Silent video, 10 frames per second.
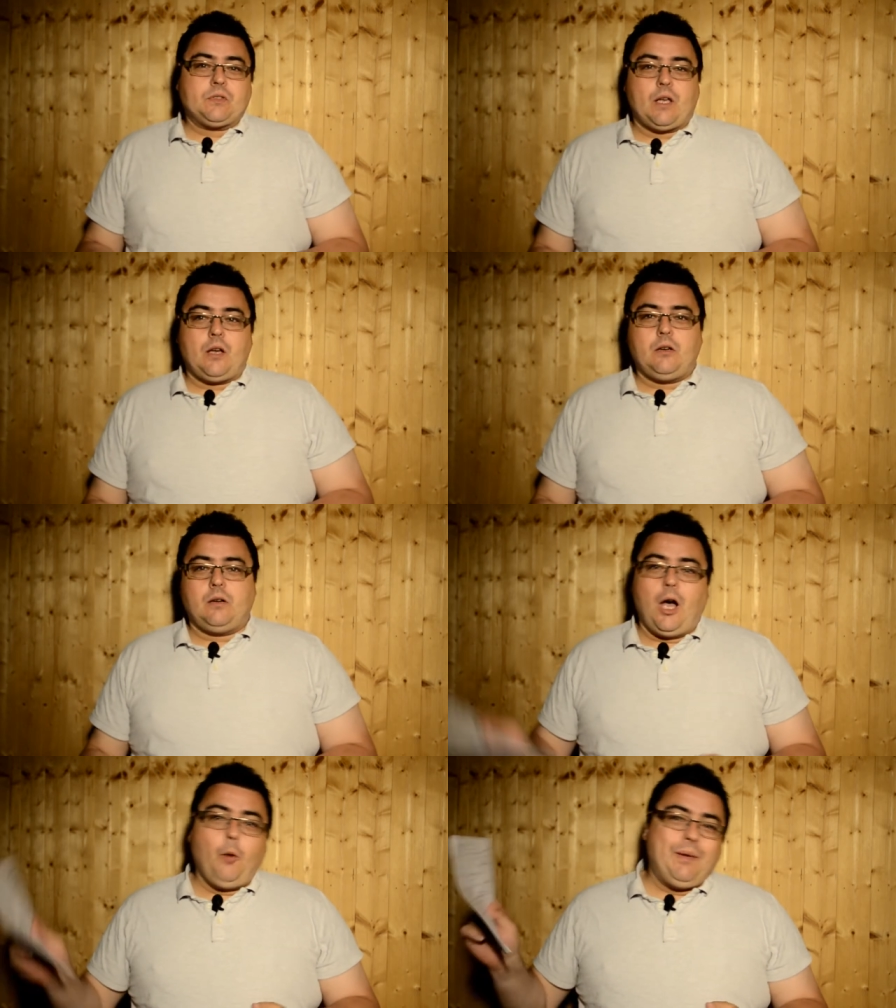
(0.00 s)

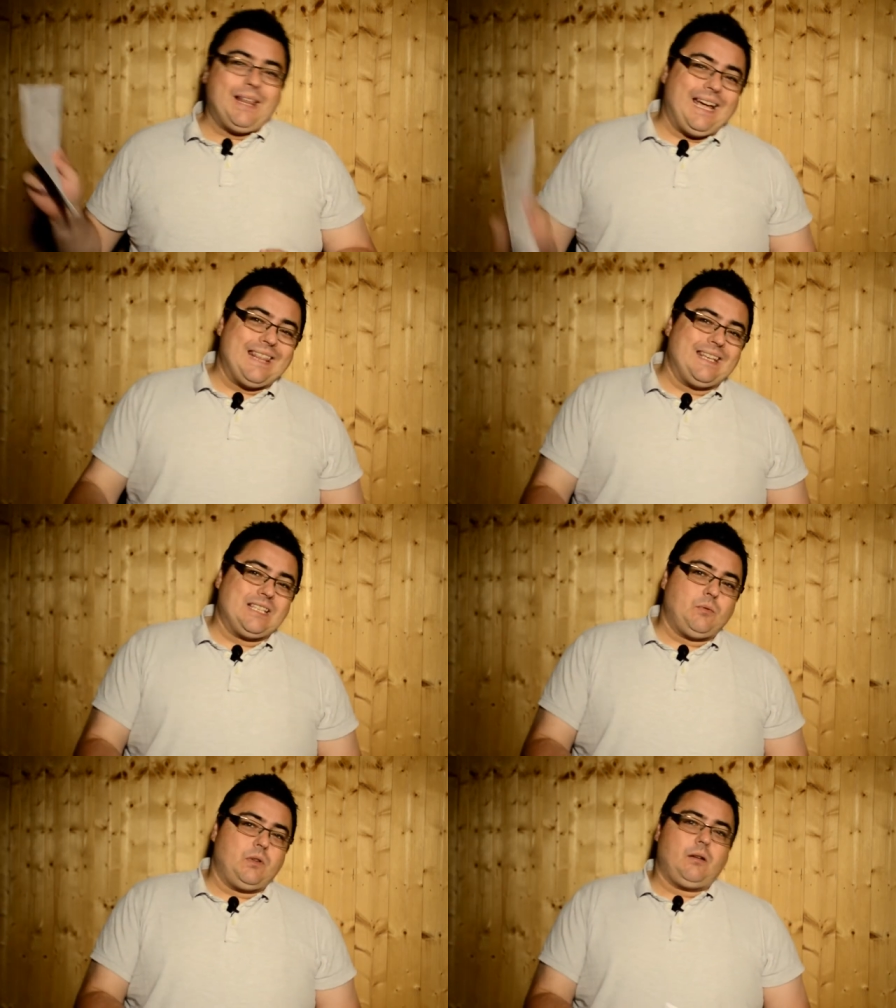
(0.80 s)
So I hope you like
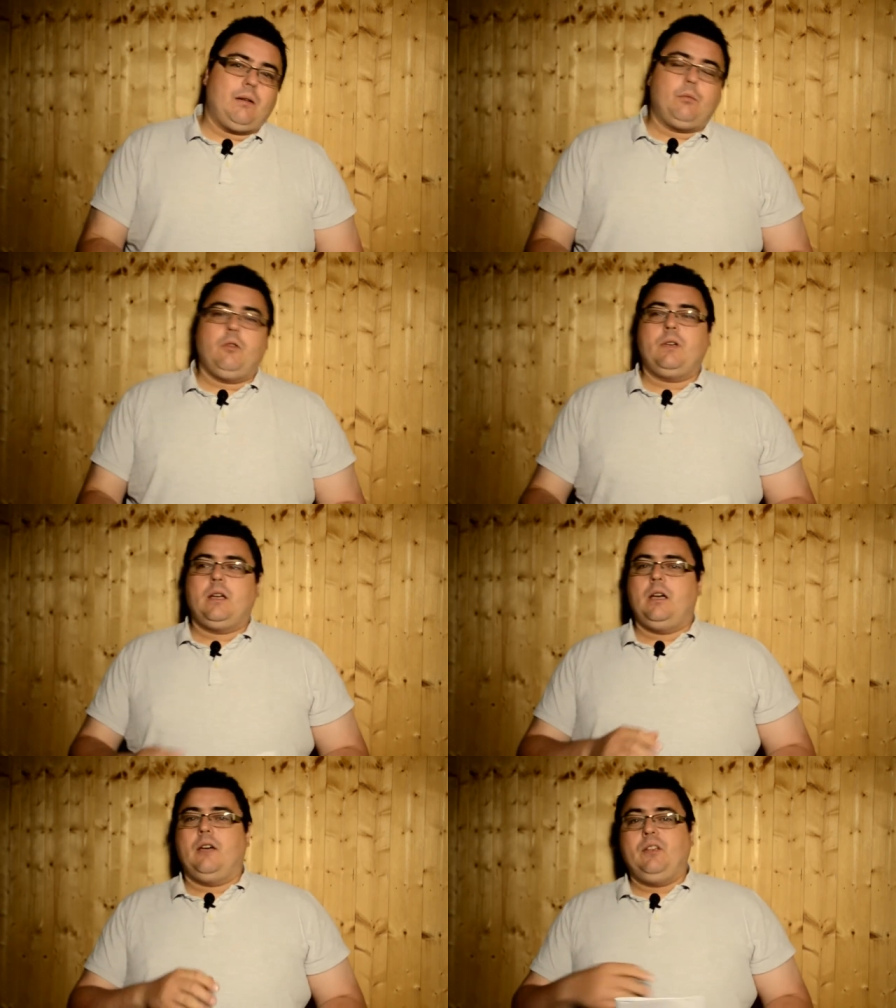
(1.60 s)
this one. I'm covering
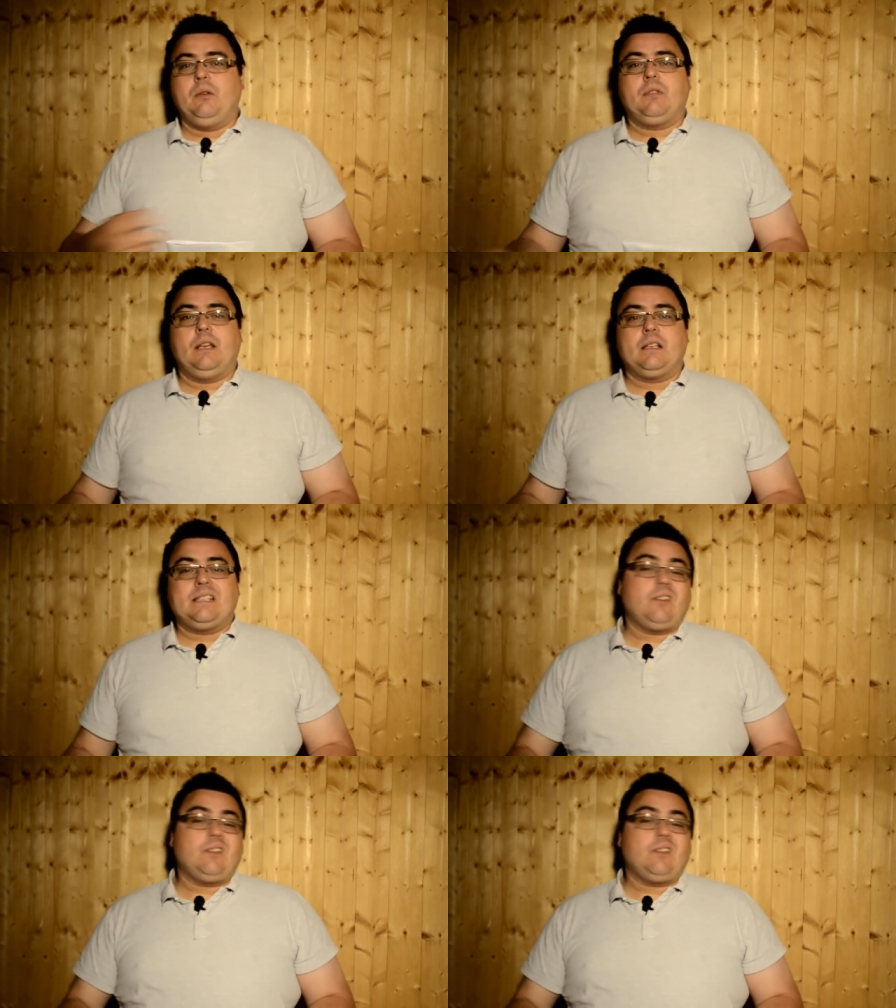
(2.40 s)
a, a few things.